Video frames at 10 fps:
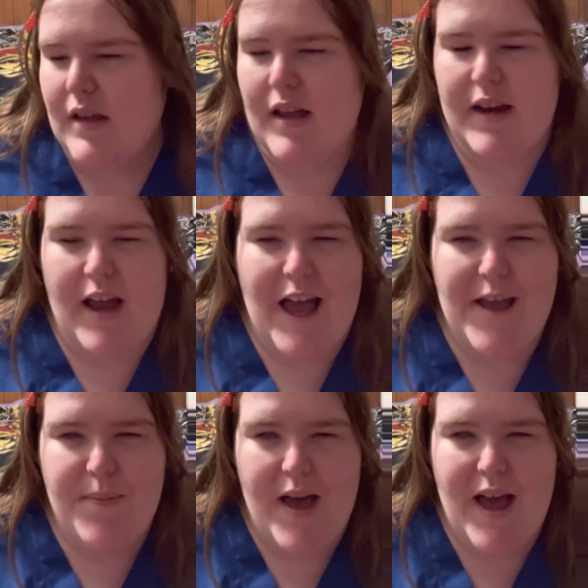An
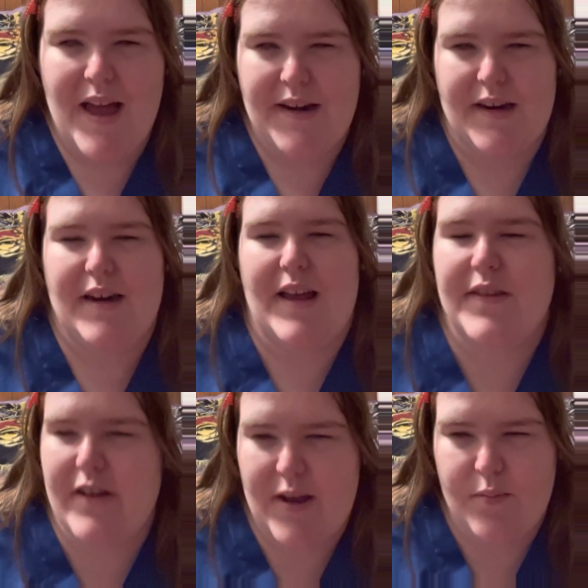iPad and
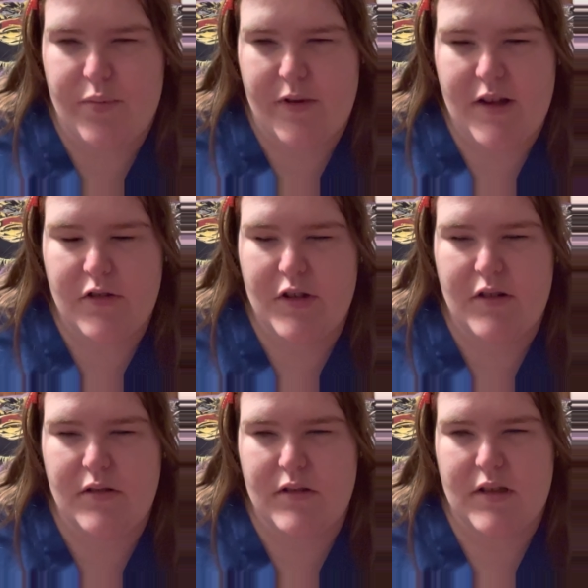either a Braille note